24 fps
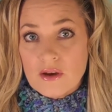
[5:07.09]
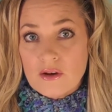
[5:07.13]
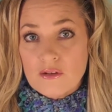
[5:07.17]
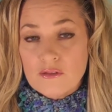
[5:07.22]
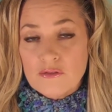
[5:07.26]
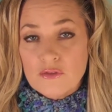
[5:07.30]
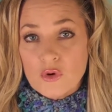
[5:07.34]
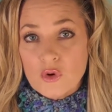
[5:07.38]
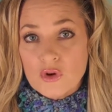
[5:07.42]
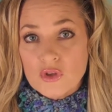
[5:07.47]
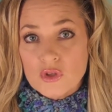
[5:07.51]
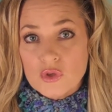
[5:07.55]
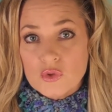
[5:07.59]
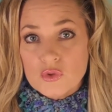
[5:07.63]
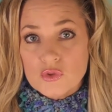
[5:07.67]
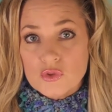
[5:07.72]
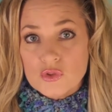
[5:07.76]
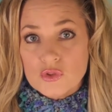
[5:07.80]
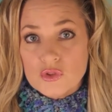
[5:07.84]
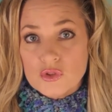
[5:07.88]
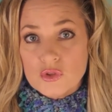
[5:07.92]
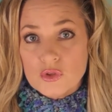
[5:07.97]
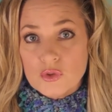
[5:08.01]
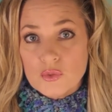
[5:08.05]
for
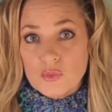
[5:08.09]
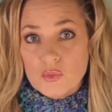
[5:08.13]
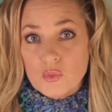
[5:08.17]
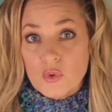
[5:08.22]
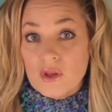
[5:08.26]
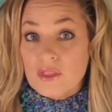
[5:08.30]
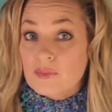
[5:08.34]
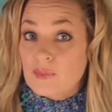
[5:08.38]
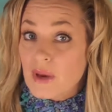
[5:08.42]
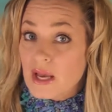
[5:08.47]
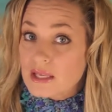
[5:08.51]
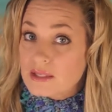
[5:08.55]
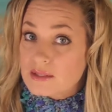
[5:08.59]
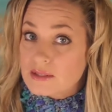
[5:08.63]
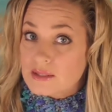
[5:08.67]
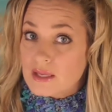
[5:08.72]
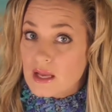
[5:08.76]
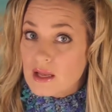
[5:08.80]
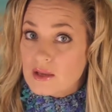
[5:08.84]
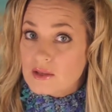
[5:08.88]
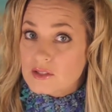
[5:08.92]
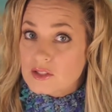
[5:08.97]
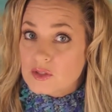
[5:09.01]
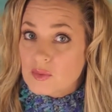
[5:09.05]
use with
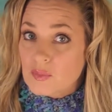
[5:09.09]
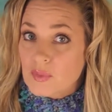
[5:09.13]
pastels,